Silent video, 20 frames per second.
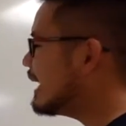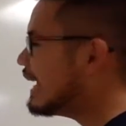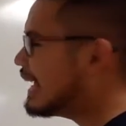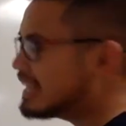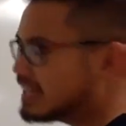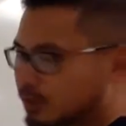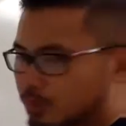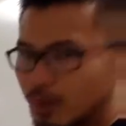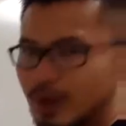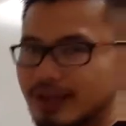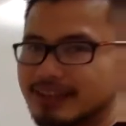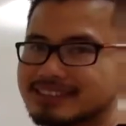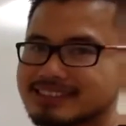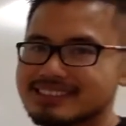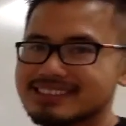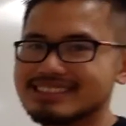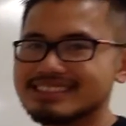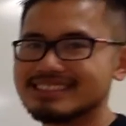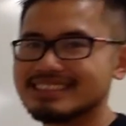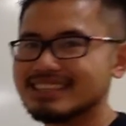anyways.
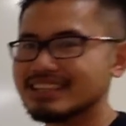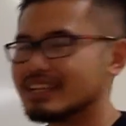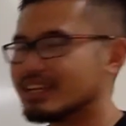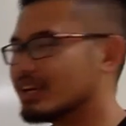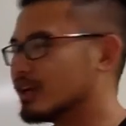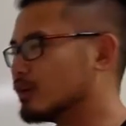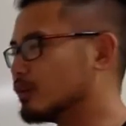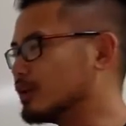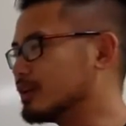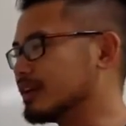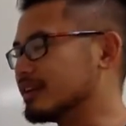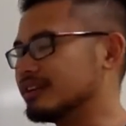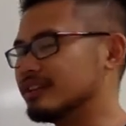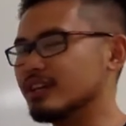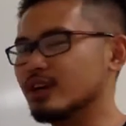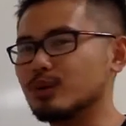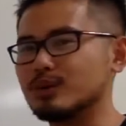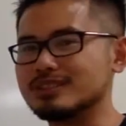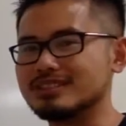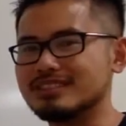We can
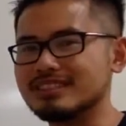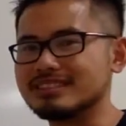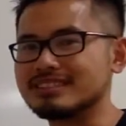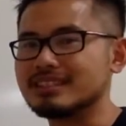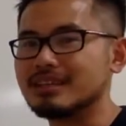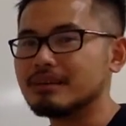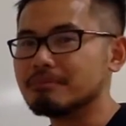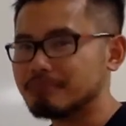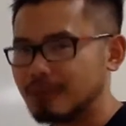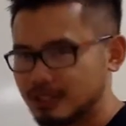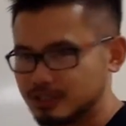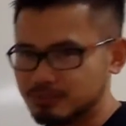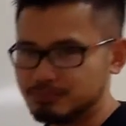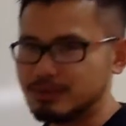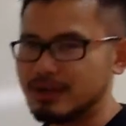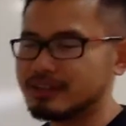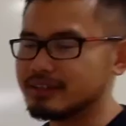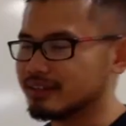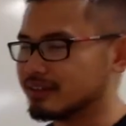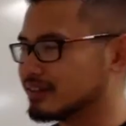deal with this much
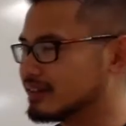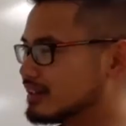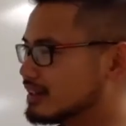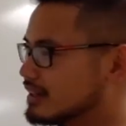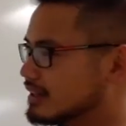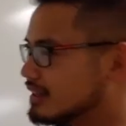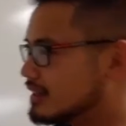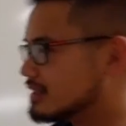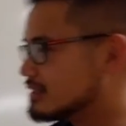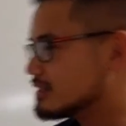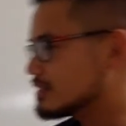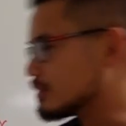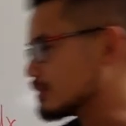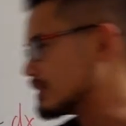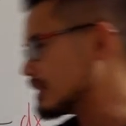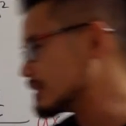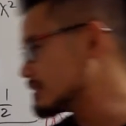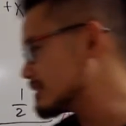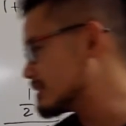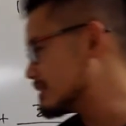better. So
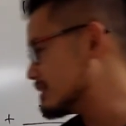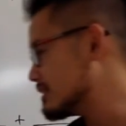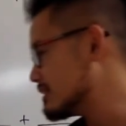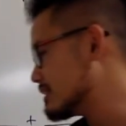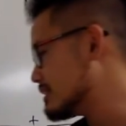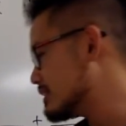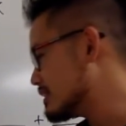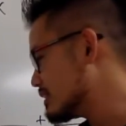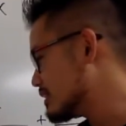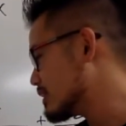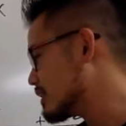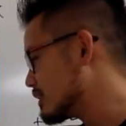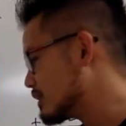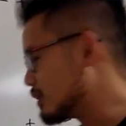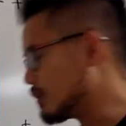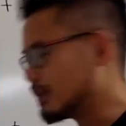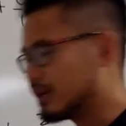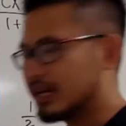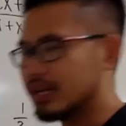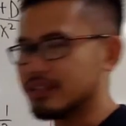let's
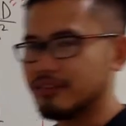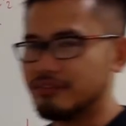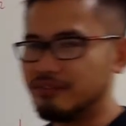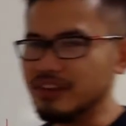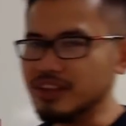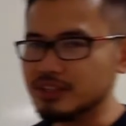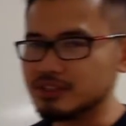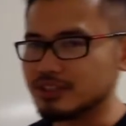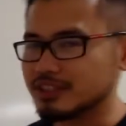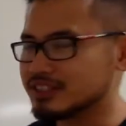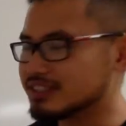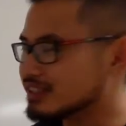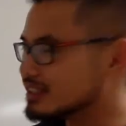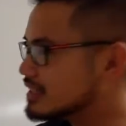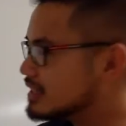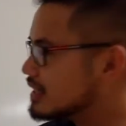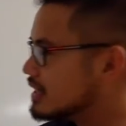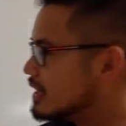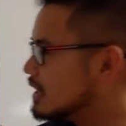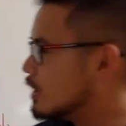go ahead and finish it.
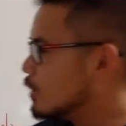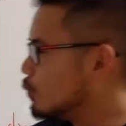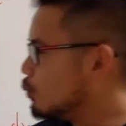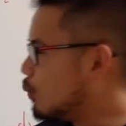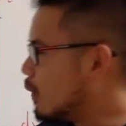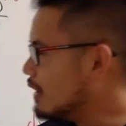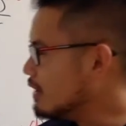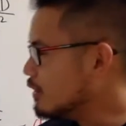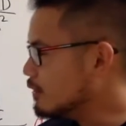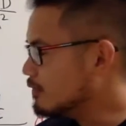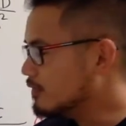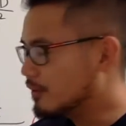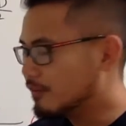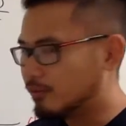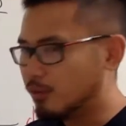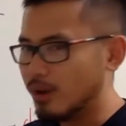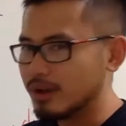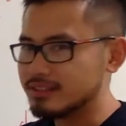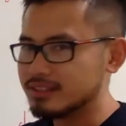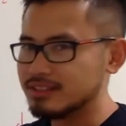1 over
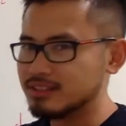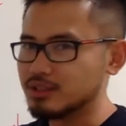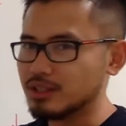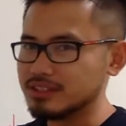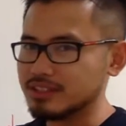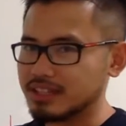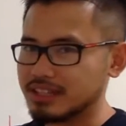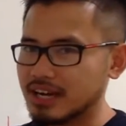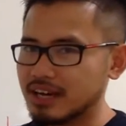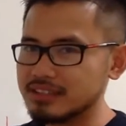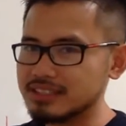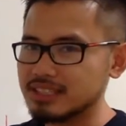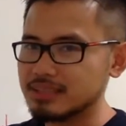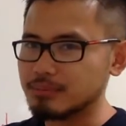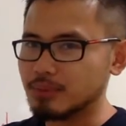4 is just a constant